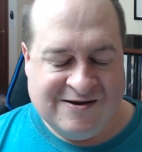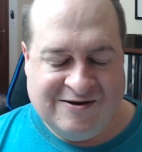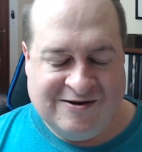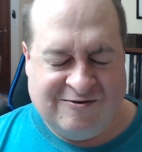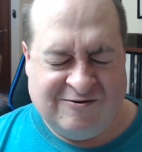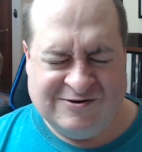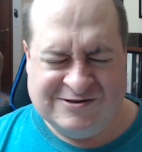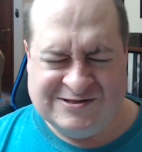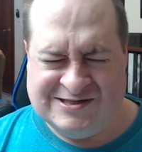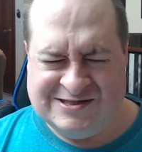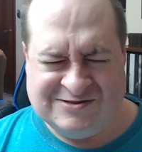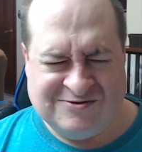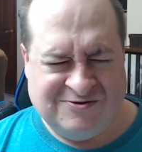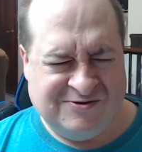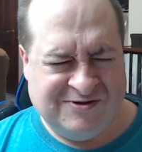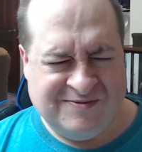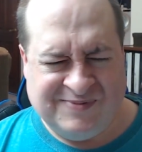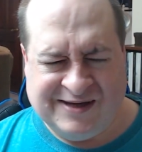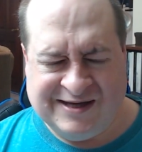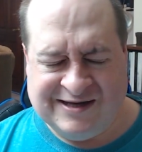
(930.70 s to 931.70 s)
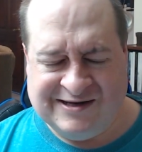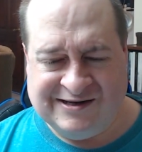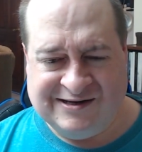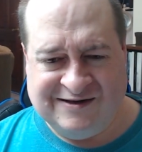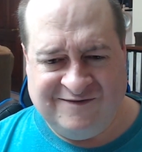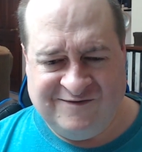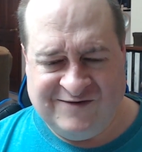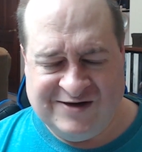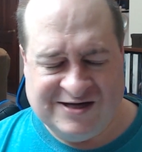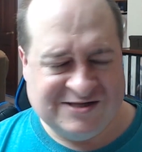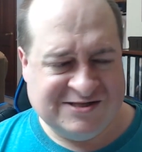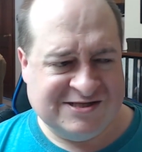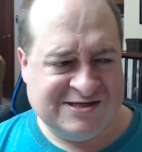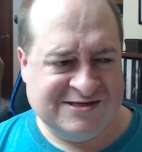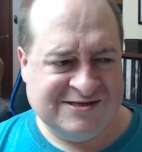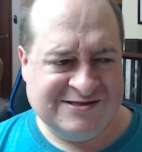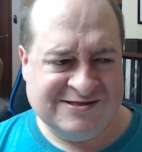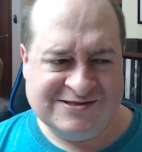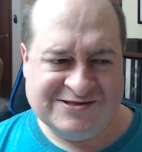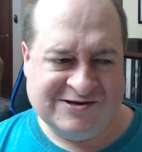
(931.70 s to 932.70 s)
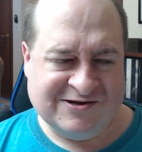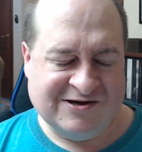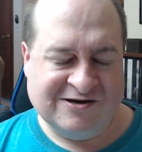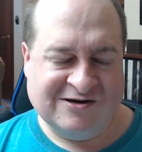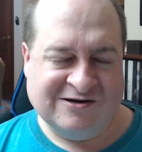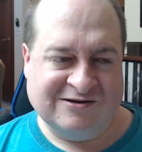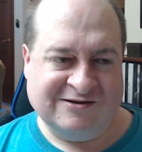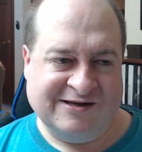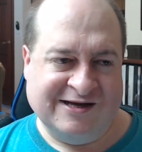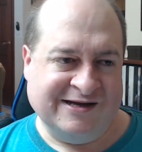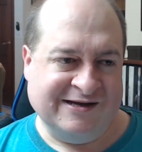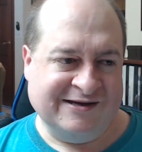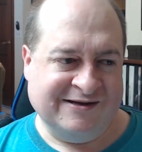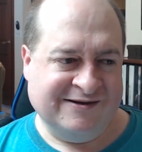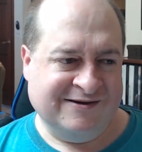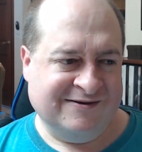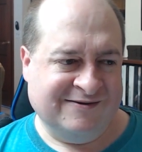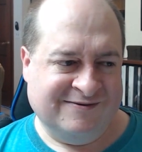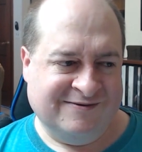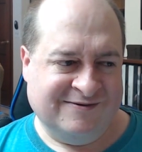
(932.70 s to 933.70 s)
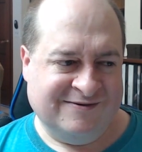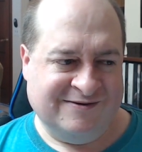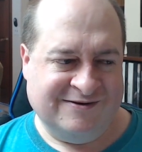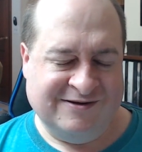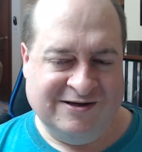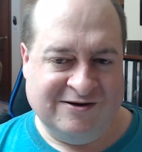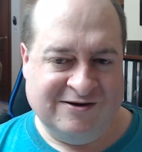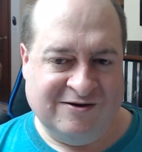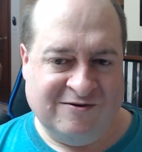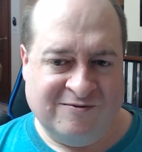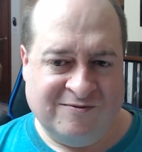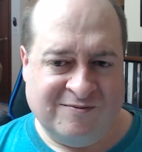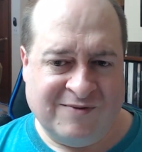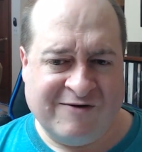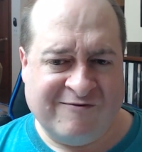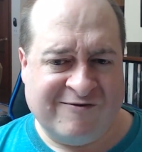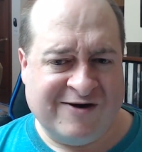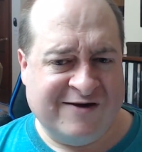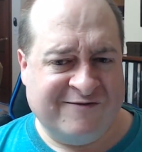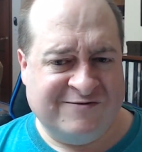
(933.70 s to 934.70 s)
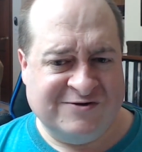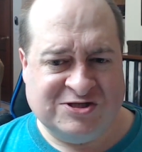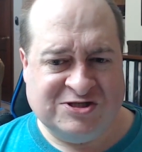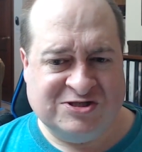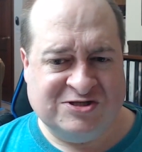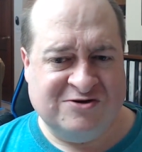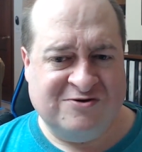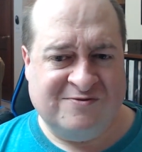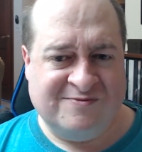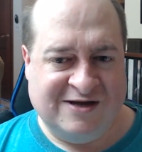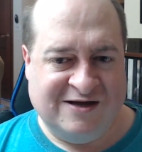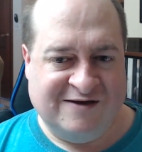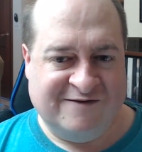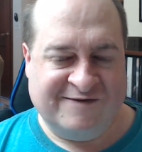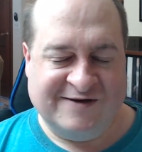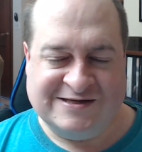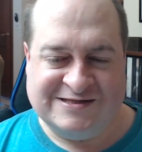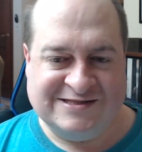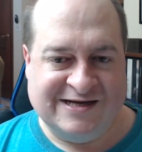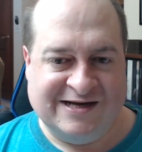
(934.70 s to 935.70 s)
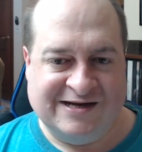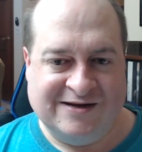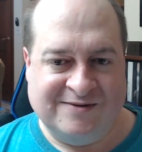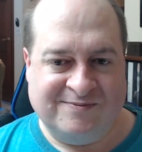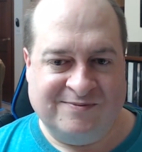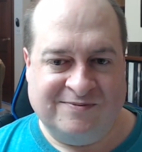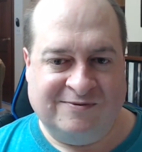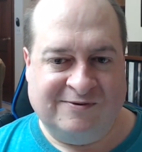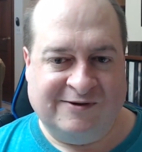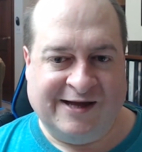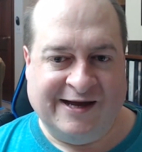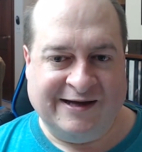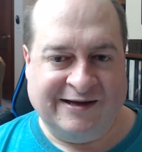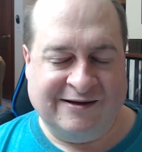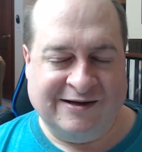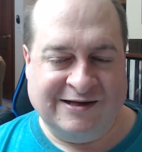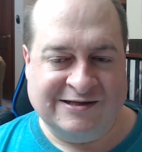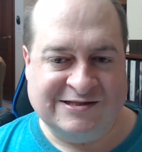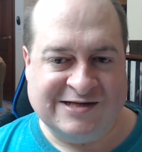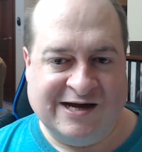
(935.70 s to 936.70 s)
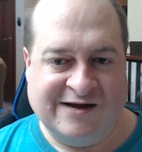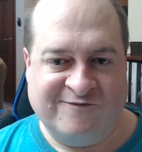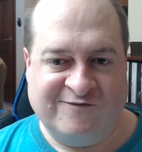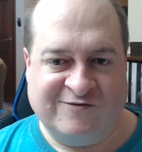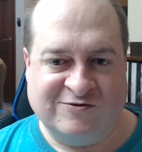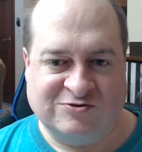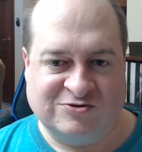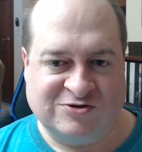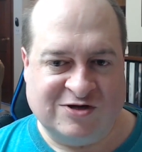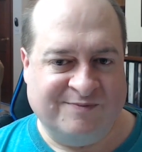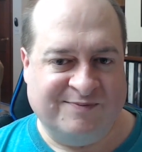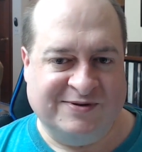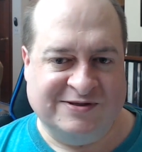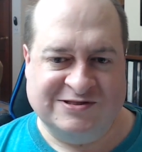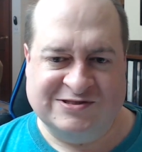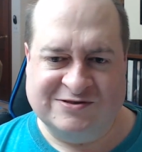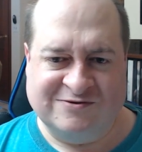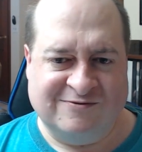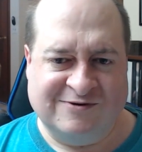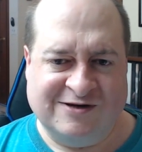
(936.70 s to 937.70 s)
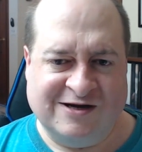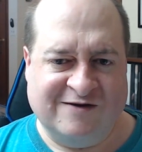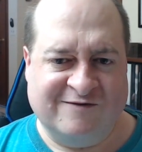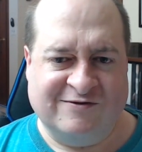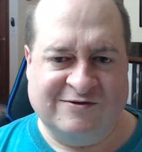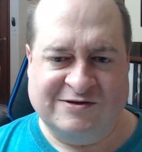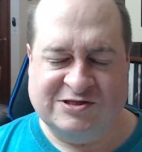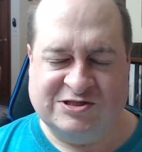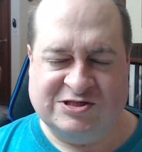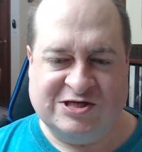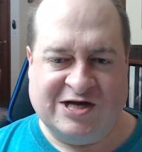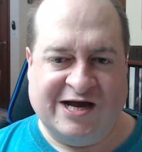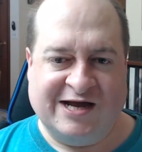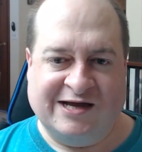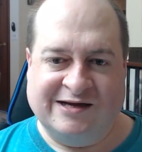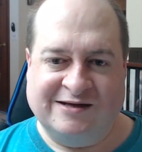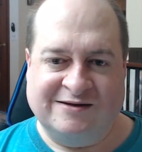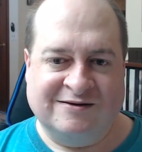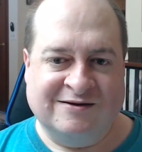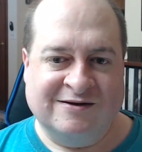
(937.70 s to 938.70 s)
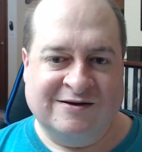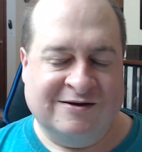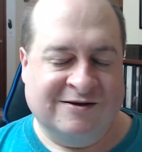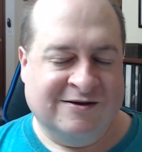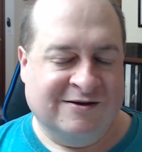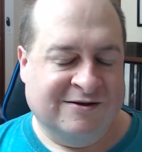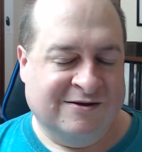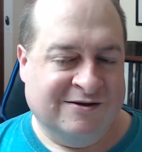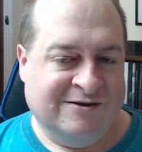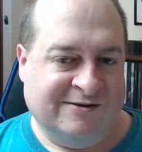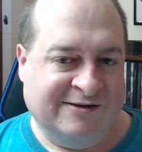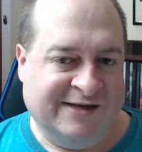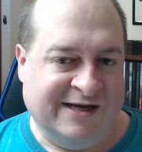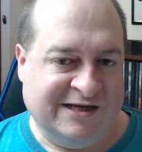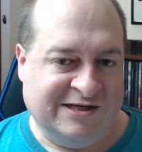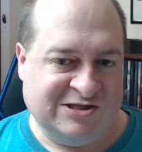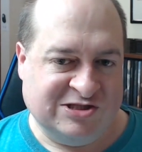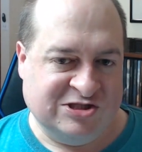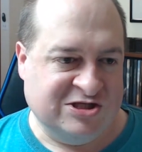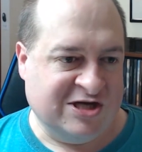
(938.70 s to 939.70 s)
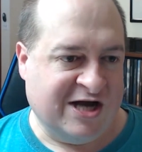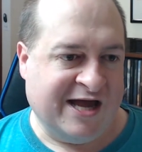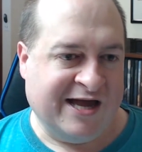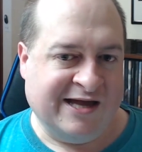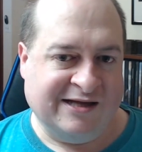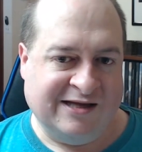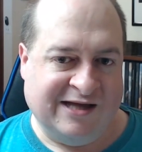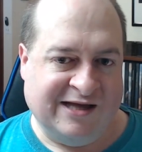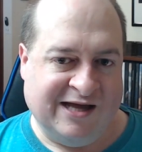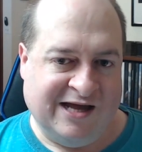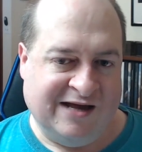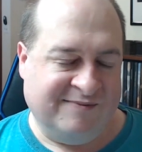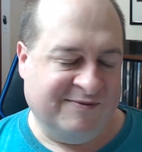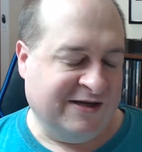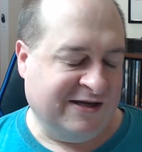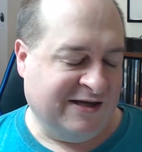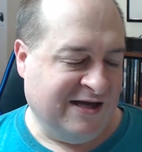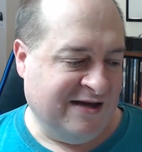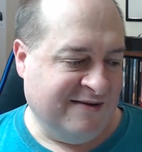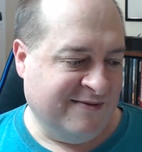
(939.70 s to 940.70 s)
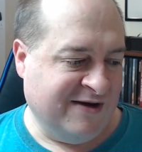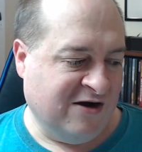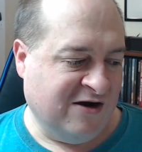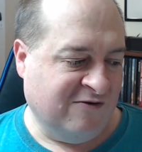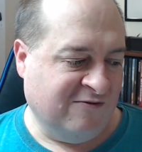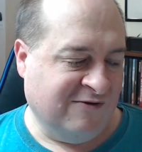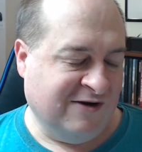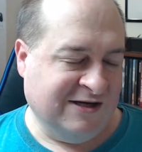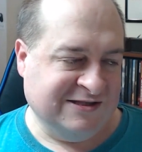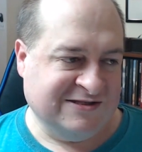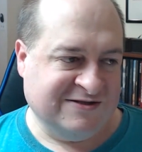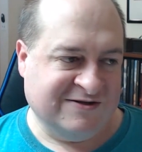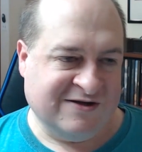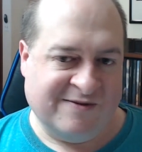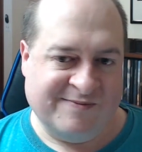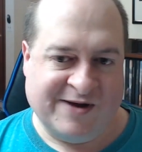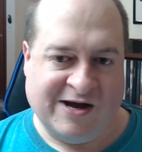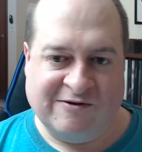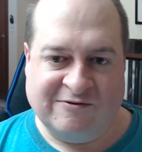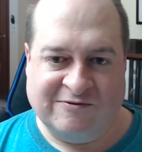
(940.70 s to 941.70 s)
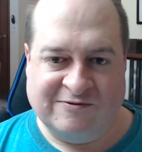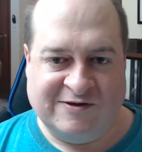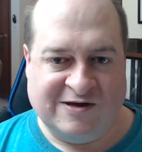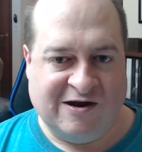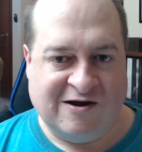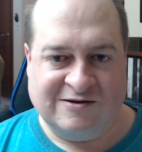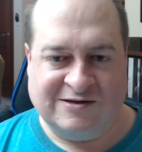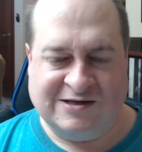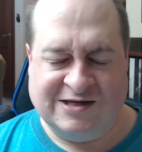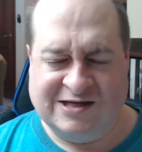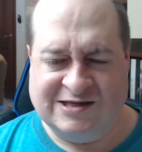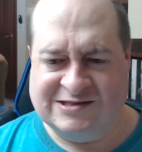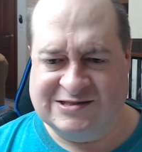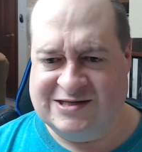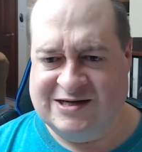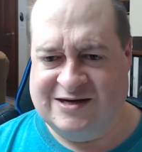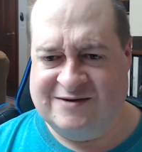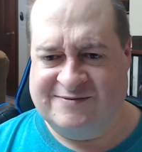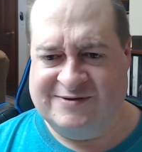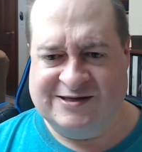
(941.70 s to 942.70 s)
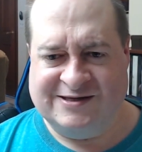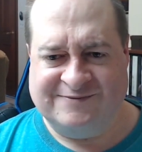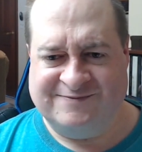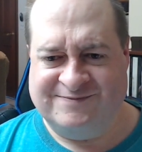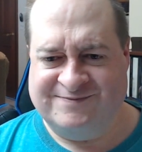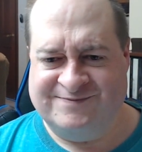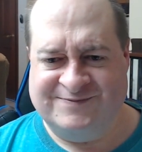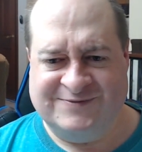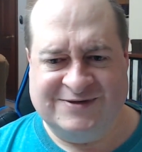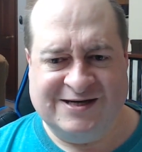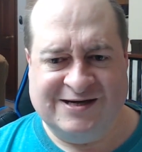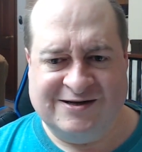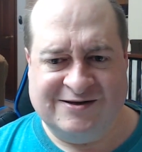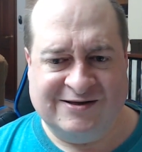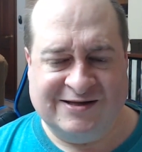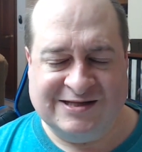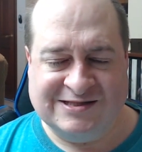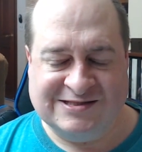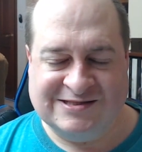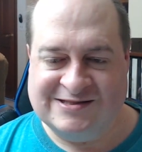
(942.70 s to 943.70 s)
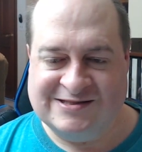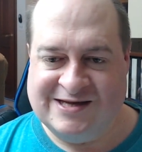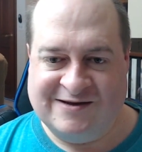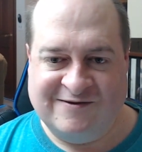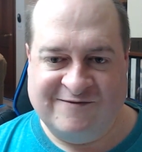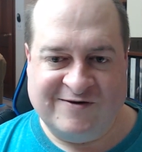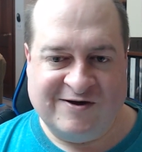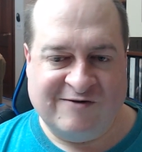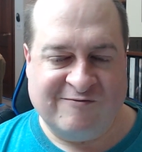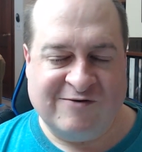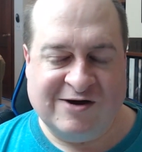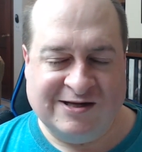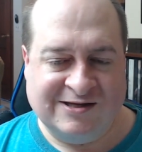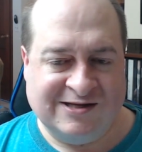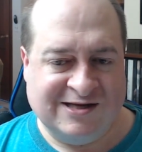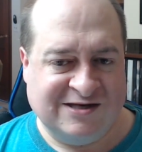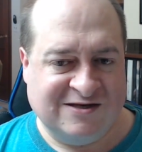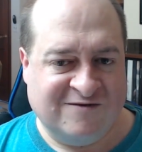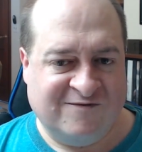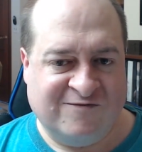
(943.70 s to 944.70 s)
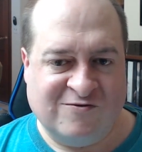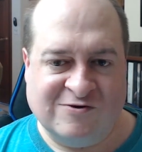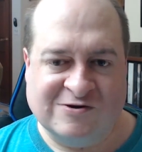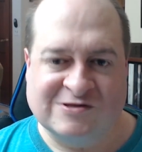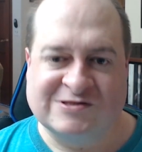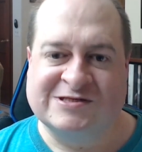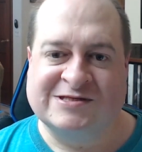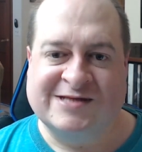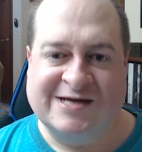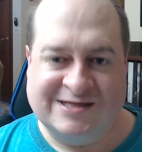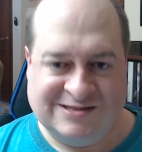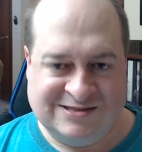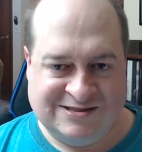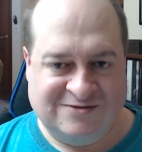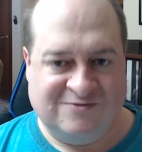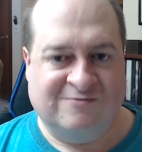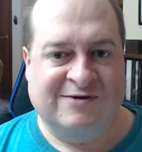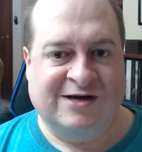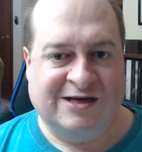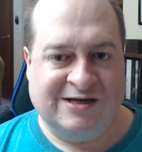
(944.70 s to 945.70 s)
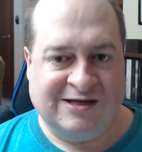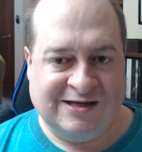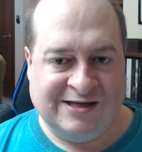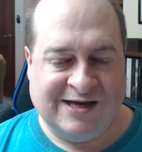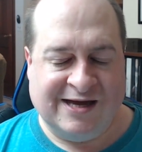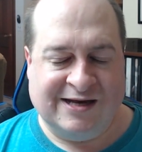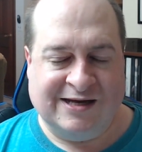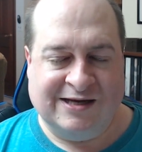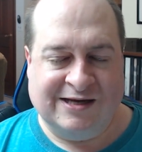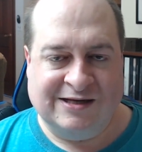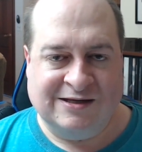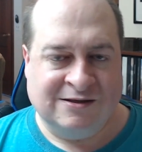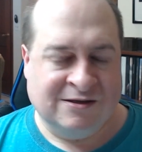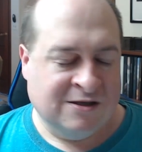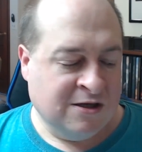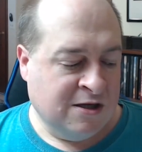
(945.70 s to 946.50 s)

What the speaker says: or is this only played at conventions, or like, my wife would shoot me if I set up like a Time for Trumpets or whatever the latest giant game that came out was about the Ardennes. I'd be like, yeah, that's that. If I wanted that divorce, that's the way to get it.